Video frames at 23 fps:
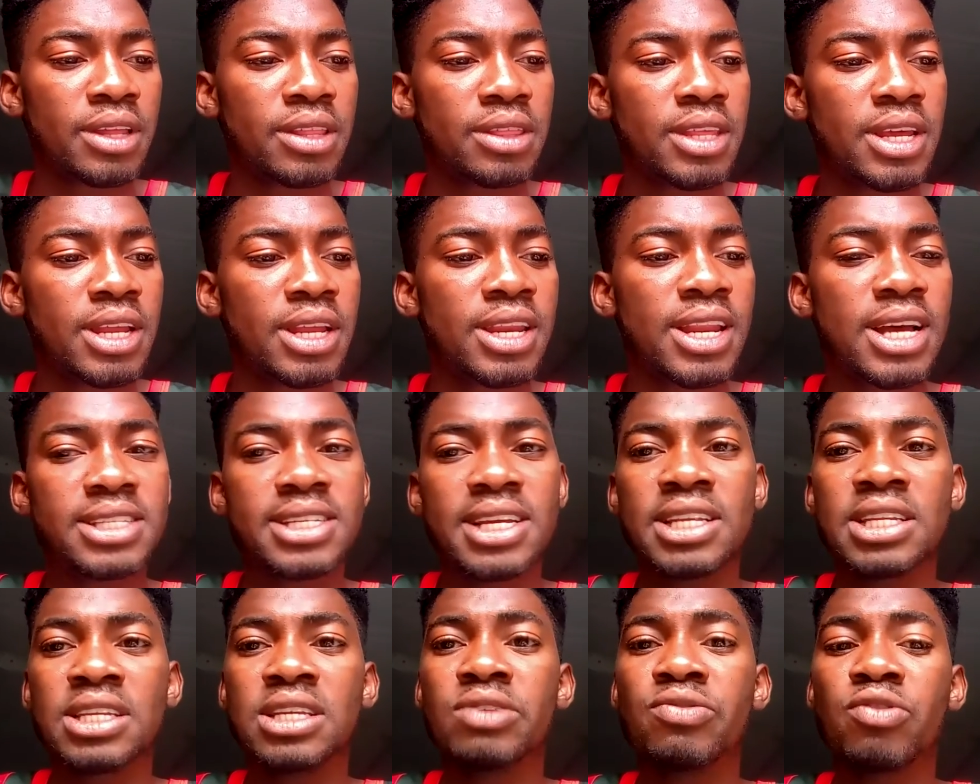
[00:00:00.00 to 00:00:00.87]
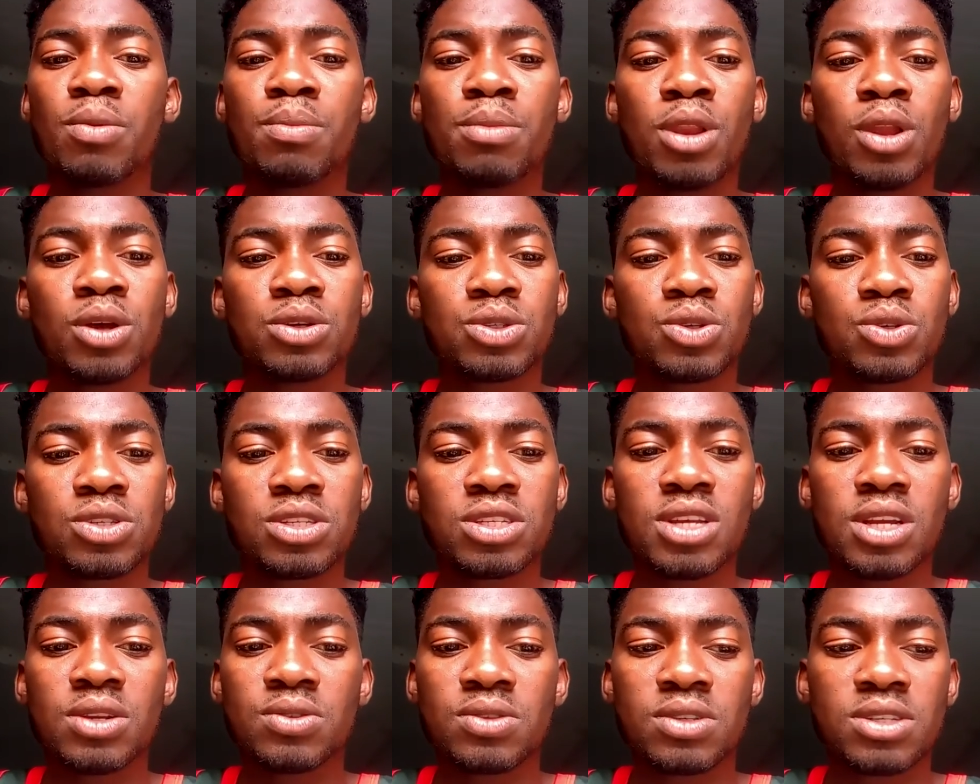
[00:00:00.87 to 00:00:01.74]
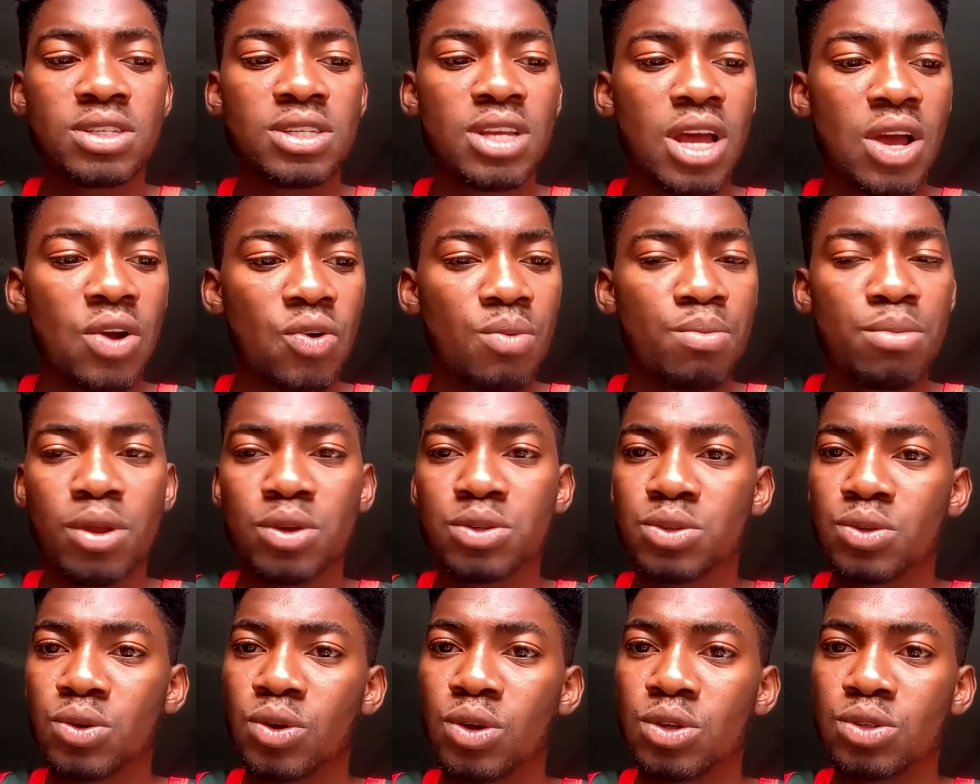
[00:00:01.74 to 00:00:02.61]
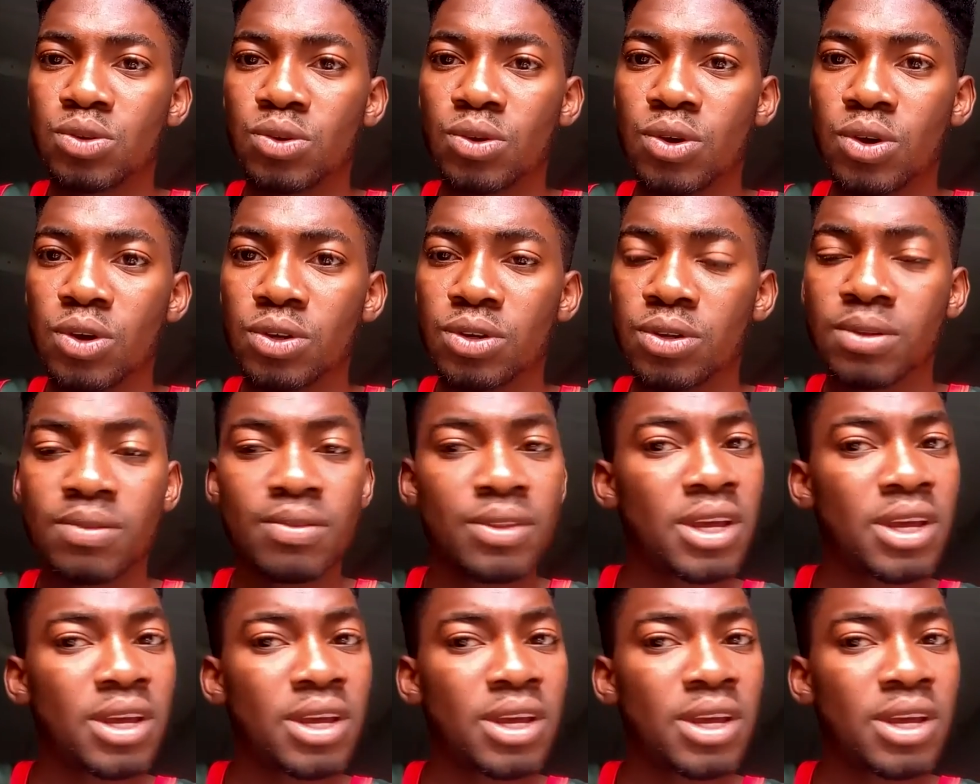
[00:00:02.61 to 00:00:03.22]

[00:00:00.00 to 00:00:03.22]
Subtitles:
Then he now said, give what belongs to Caesar, and what belongs to God to God.